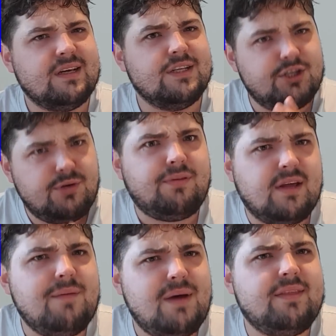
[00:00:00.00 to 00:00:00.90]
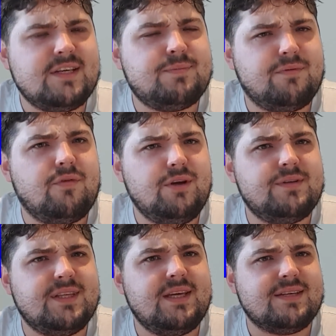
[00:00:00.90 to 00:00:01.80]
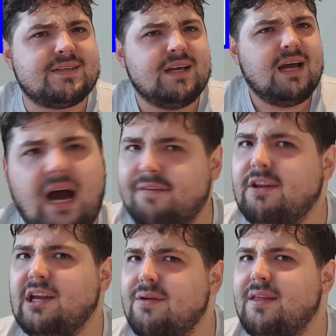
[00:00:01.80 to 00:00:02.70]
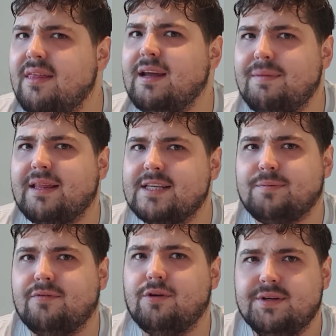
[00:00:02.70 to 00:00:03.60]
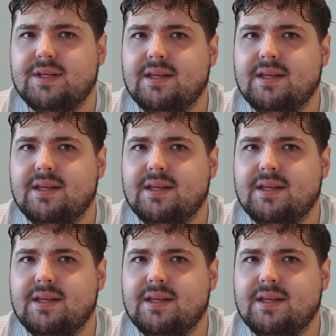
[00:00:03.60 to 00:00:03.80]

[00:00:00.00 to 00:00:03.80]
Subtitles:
Did you think about this before you did this? I feel like you didn't think about this before you did